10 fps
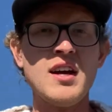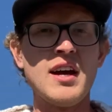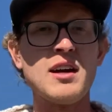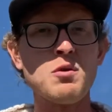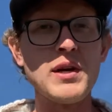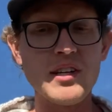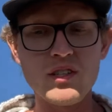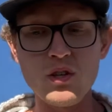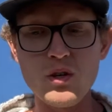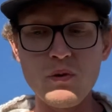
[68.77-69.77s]
And in week
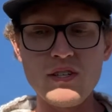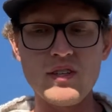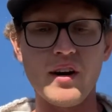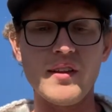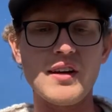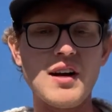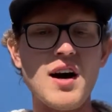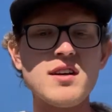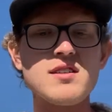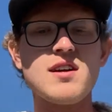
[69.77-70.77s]
two, we saw that
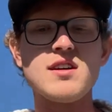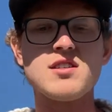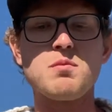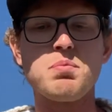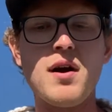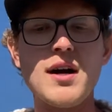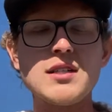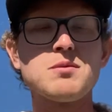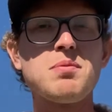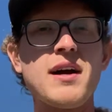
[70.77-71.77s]
God is not
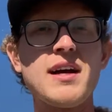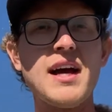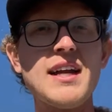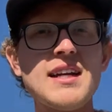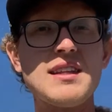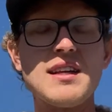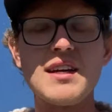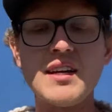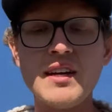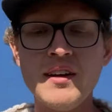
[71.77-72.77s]
surprised by
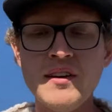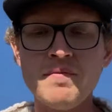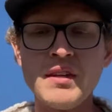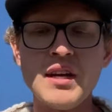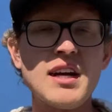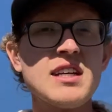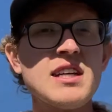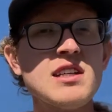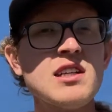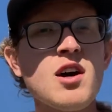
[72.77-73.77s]
anything, and
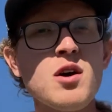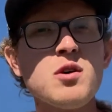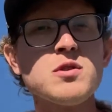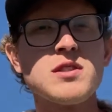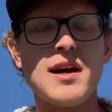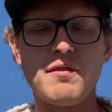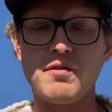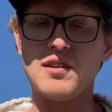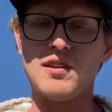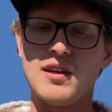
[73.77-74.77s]
he knows
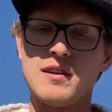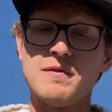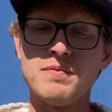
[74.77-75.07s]
everything.